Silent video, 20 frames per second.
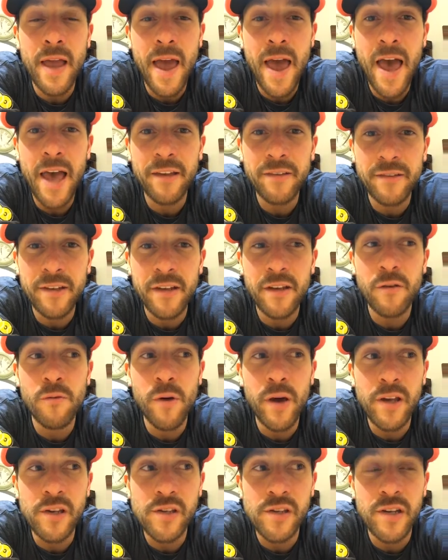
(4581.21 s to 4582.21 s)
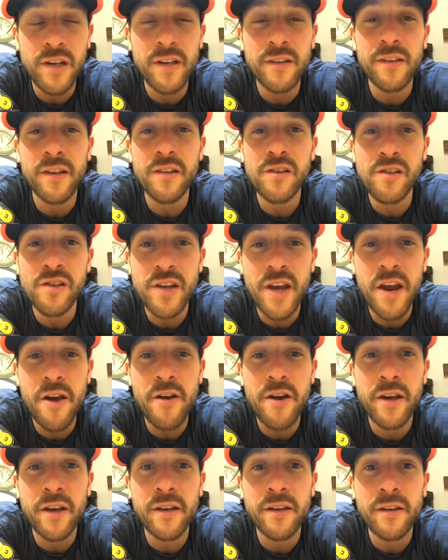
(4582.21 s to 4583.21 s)
asking questions and
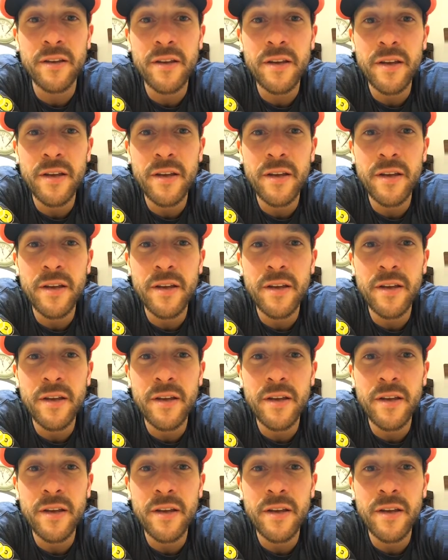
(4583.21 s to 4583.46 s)
sharing